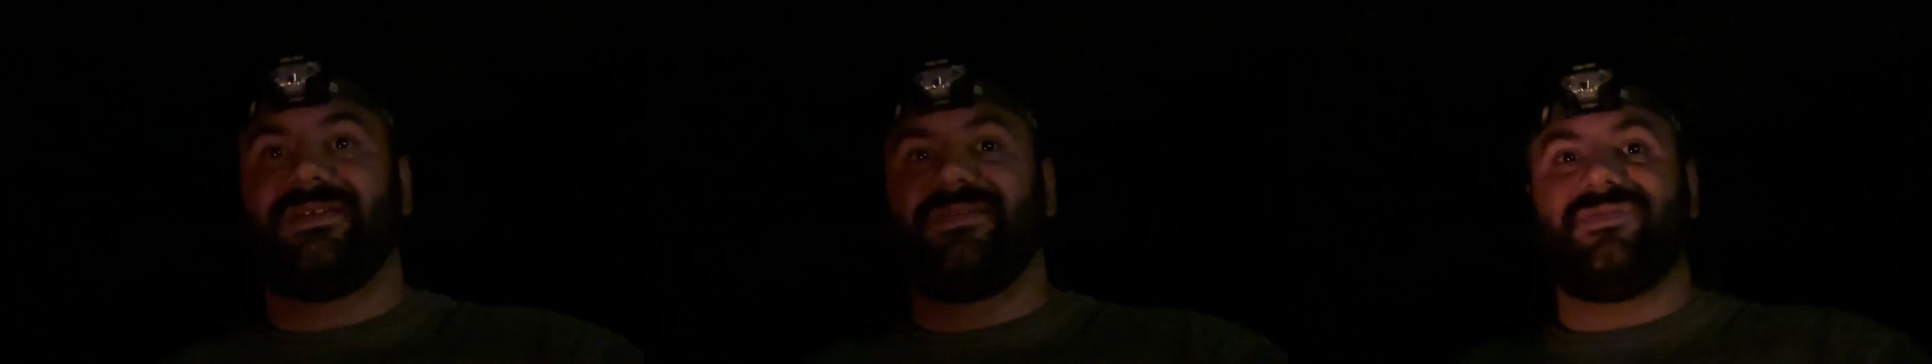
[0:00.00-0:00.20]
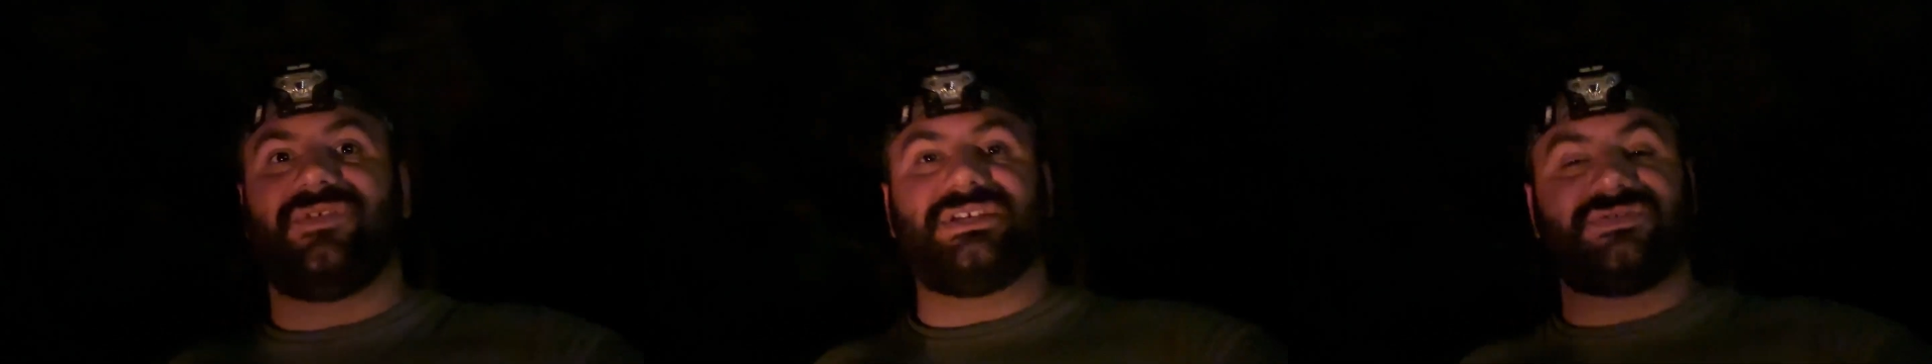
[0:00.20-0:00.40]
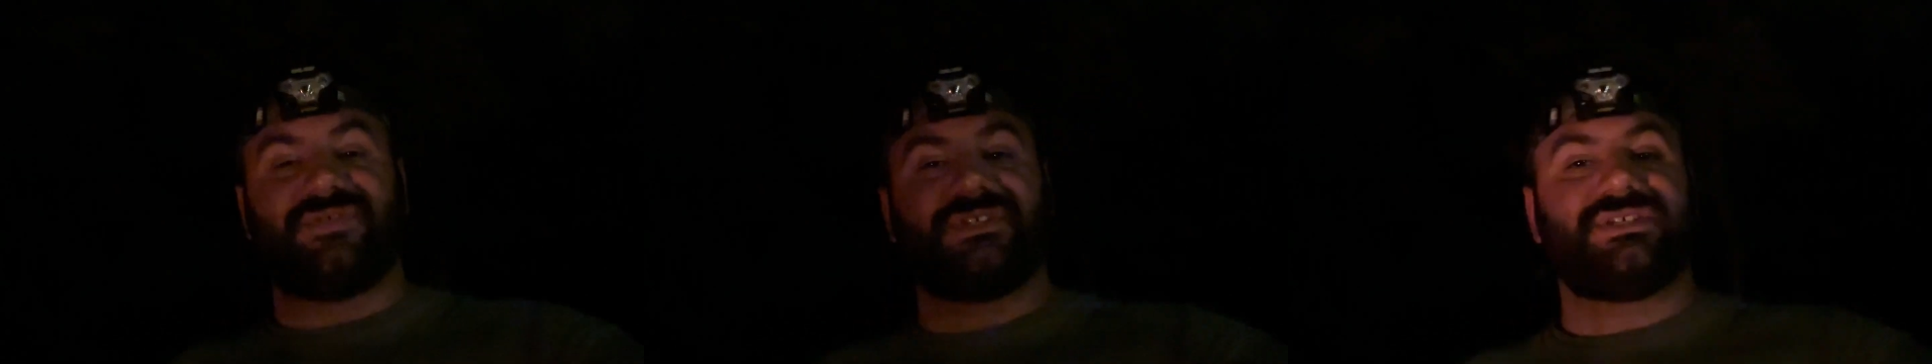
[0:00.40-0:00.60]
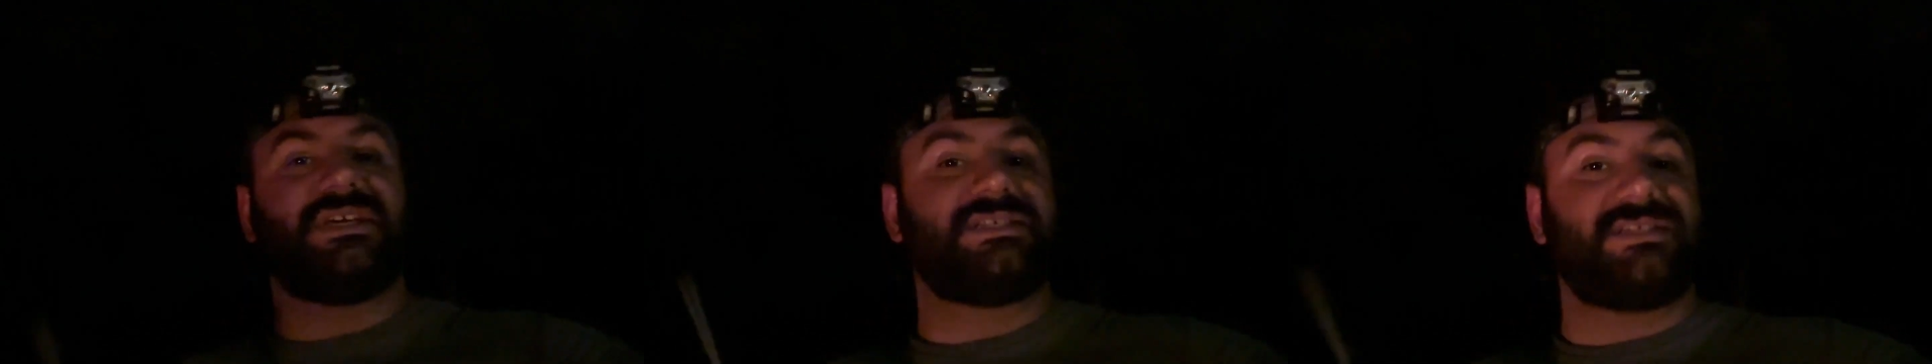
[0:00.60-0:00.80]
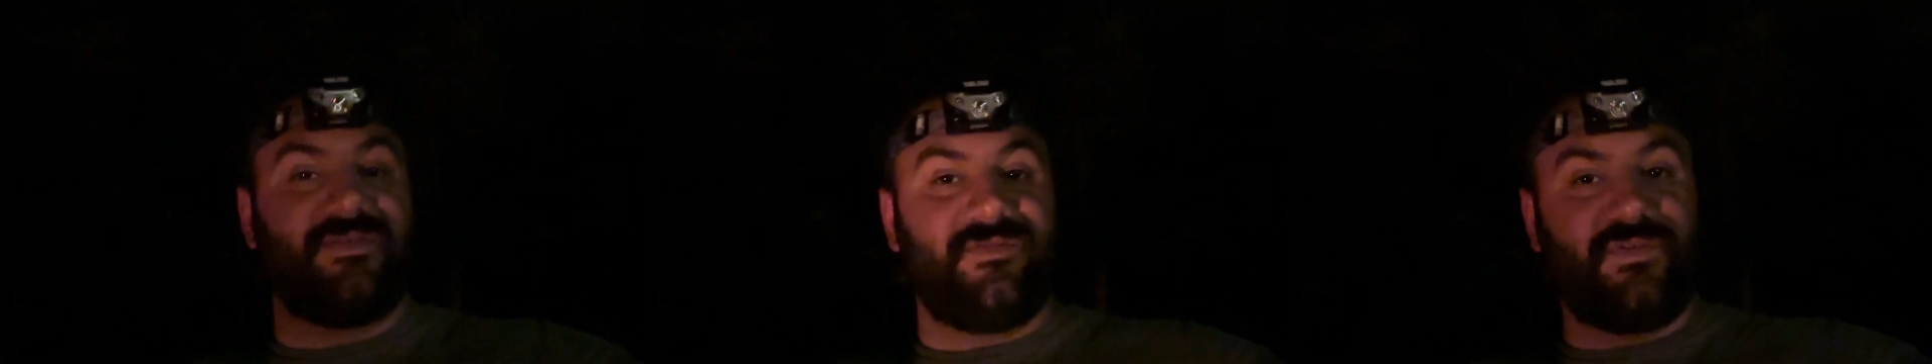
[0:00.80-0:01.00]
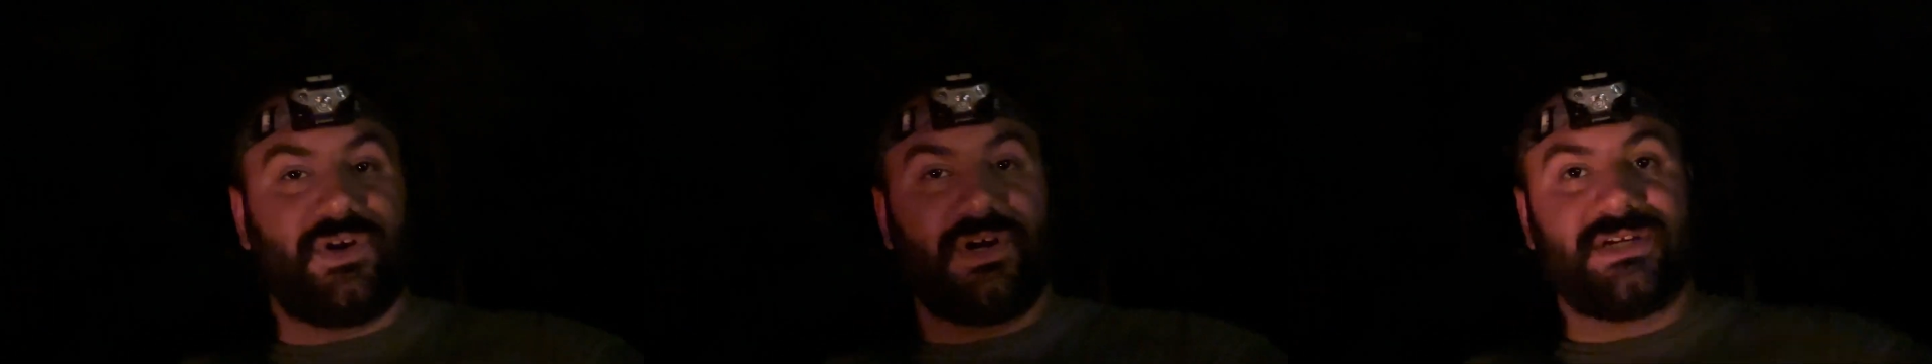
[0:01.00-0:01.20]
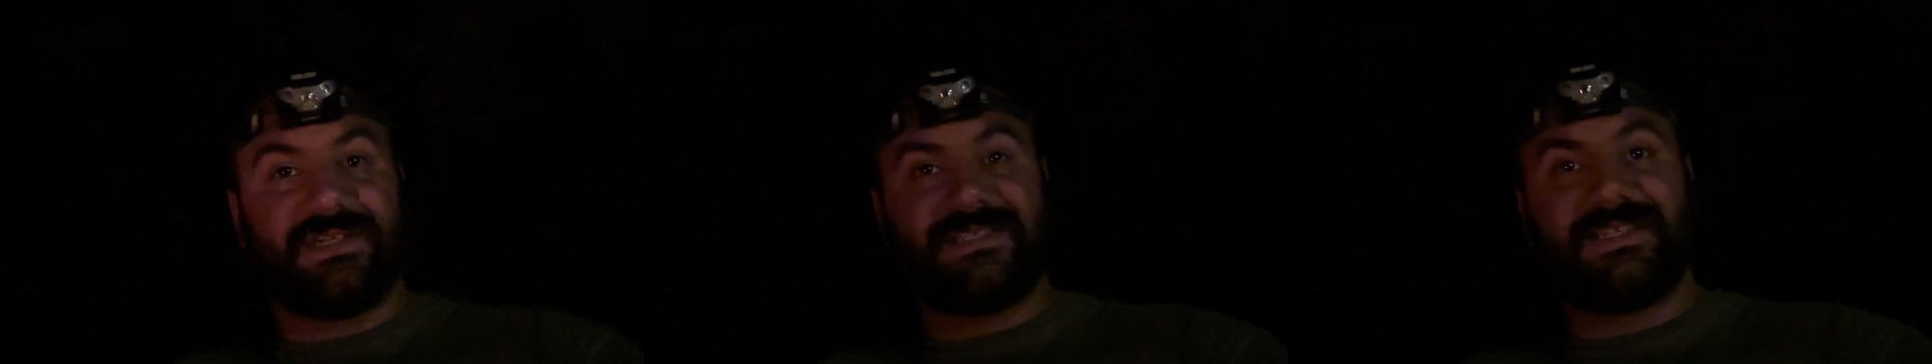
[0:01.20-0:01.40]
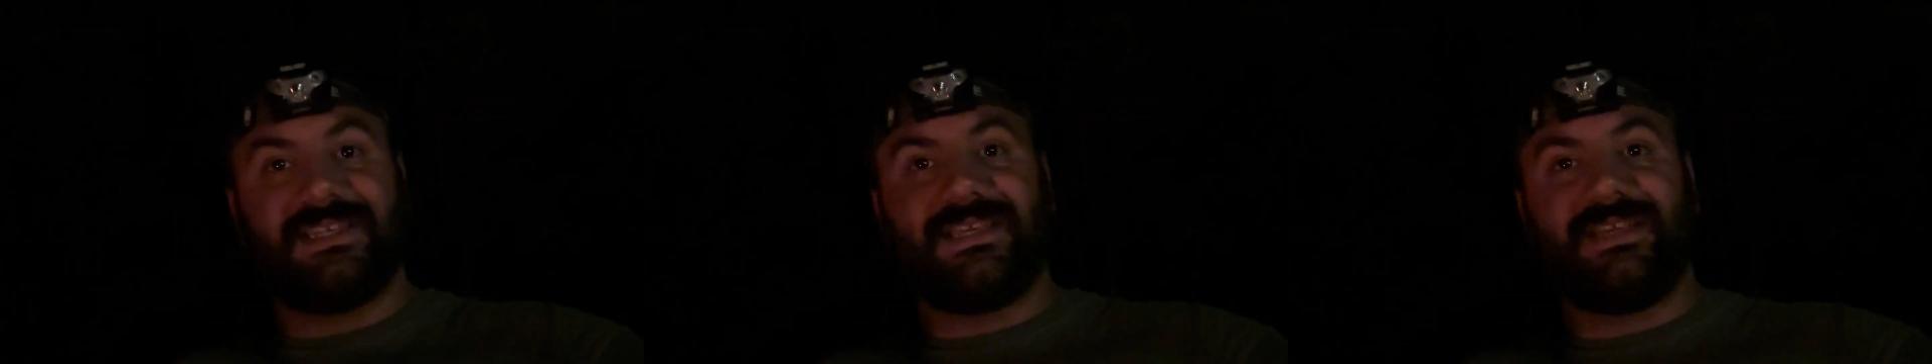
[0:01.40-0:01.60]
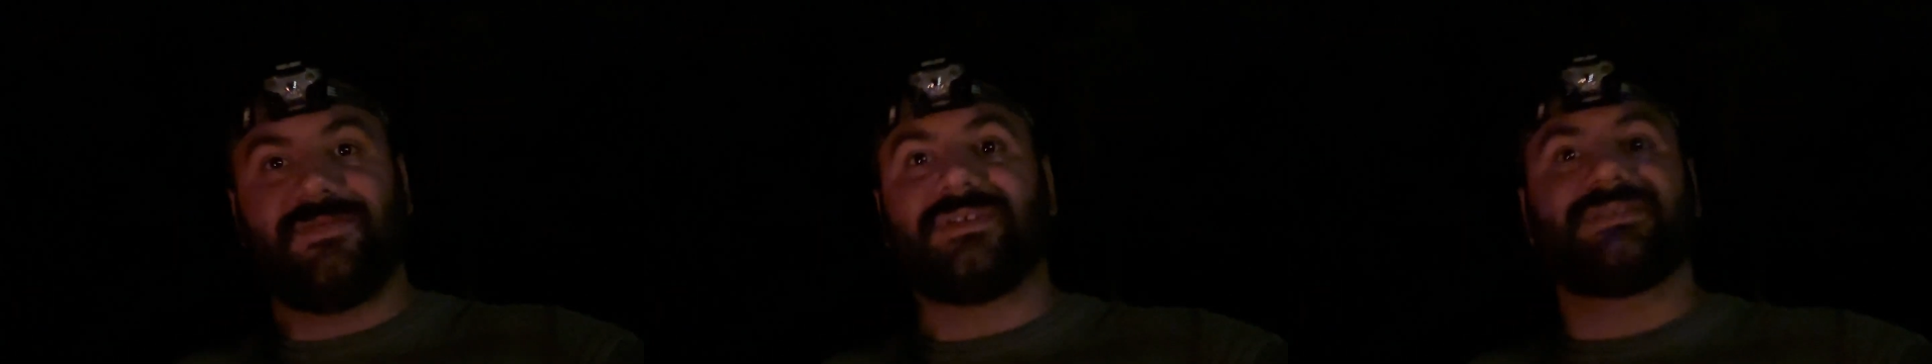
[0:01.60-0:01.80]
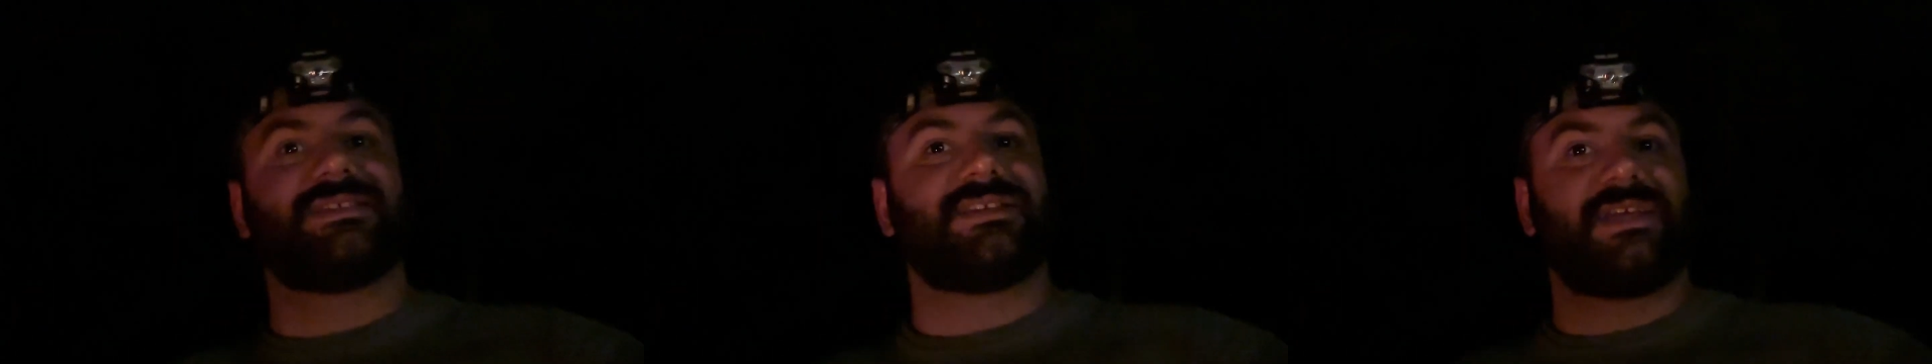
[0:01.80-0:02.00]
Fishes in Farsi.
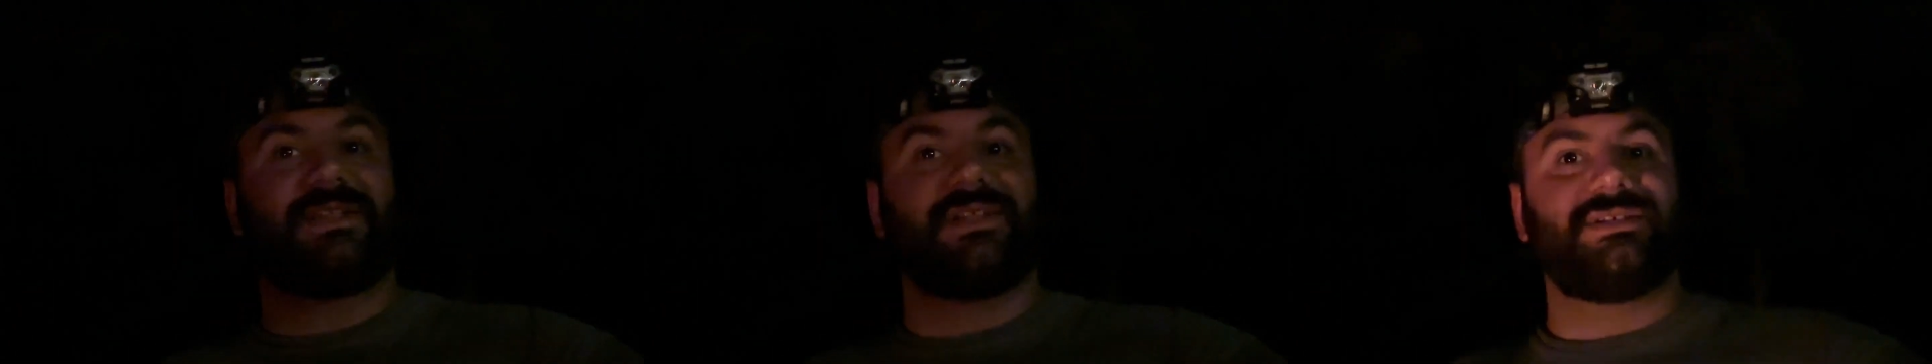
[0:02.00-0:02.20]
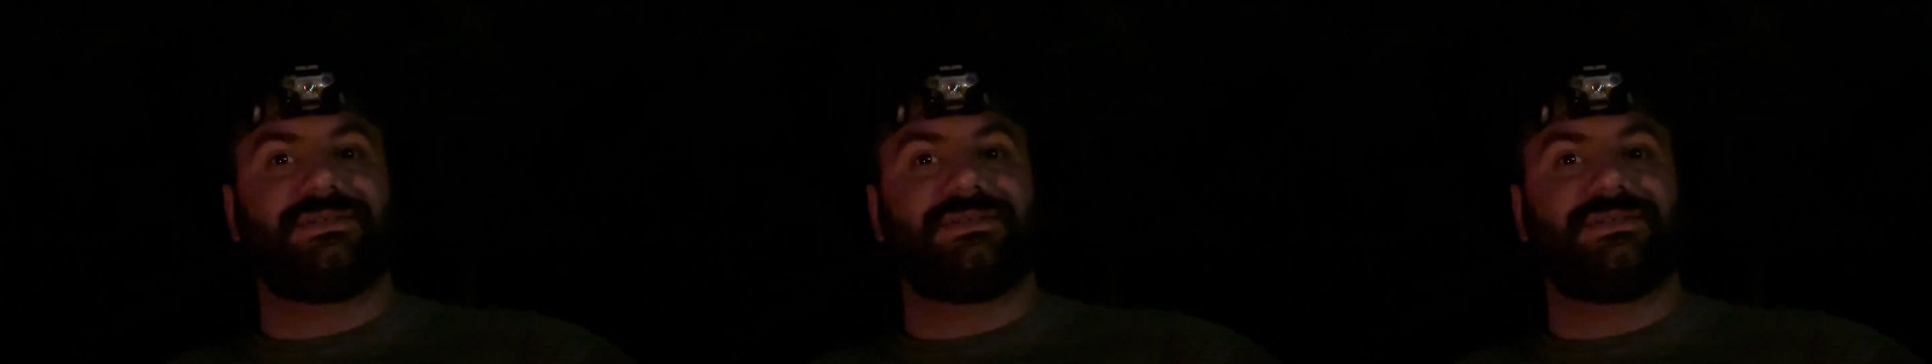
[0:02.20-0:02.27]
What's in English?